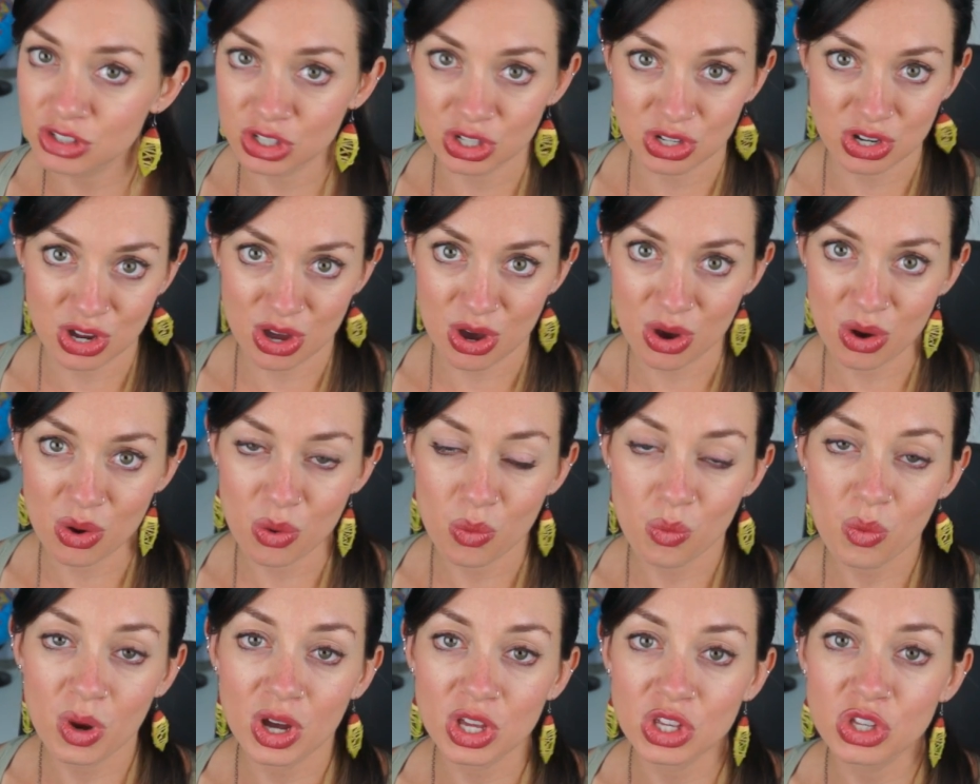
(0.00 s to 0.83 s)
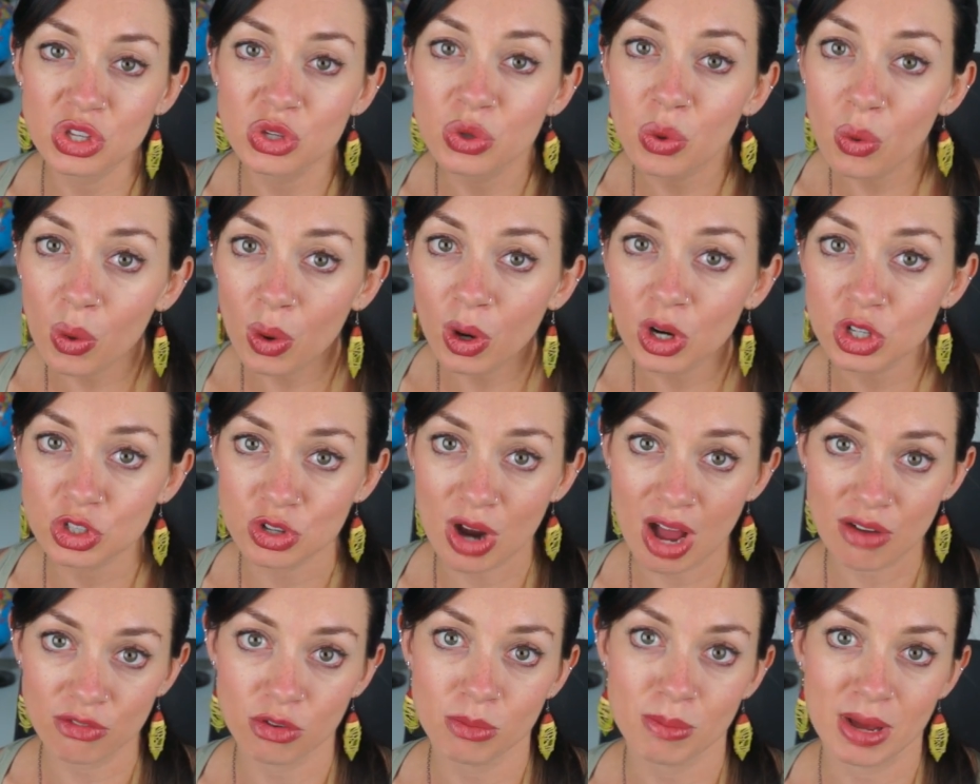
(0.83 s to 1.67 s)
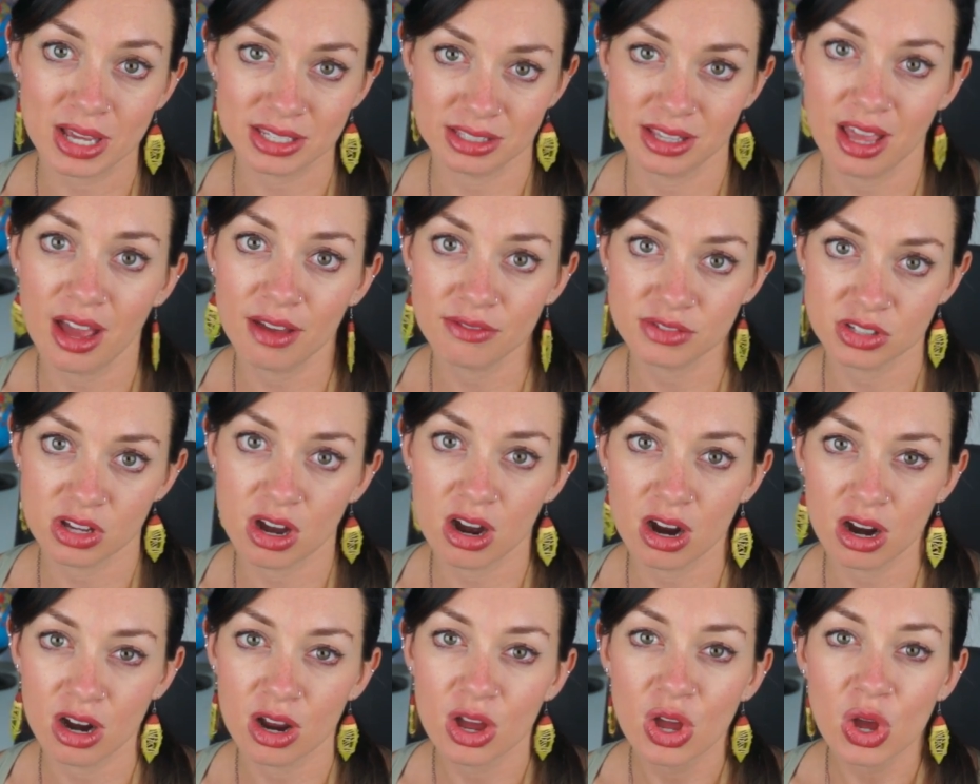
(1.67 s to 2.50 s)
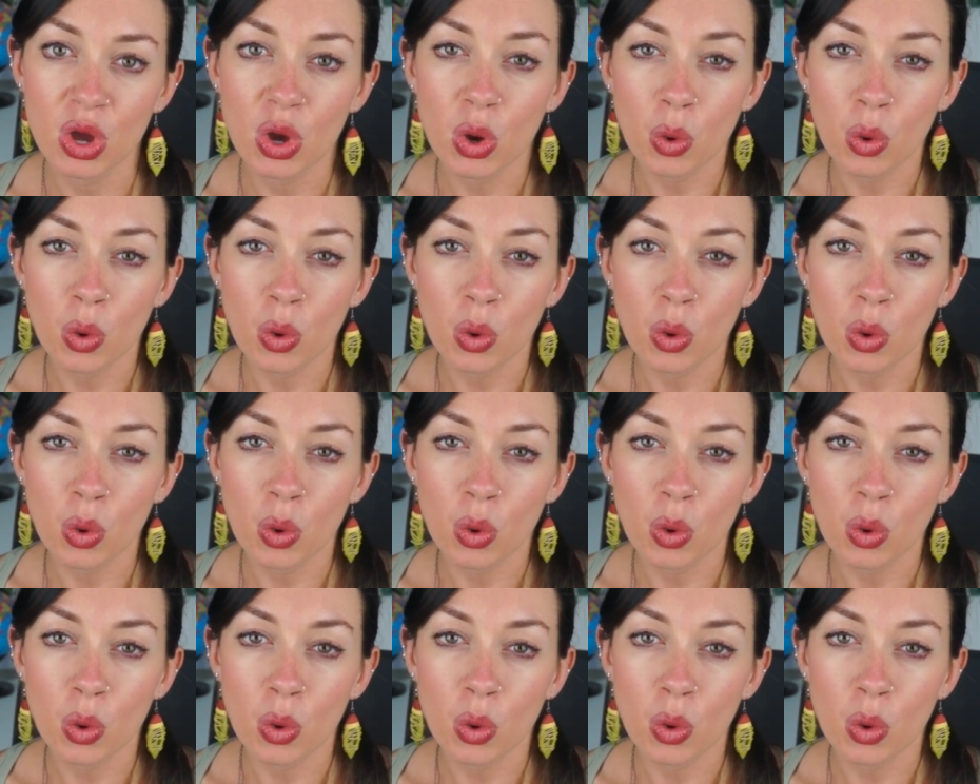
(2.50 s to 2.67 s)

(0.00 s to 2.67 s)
to know what your travel must-haves are.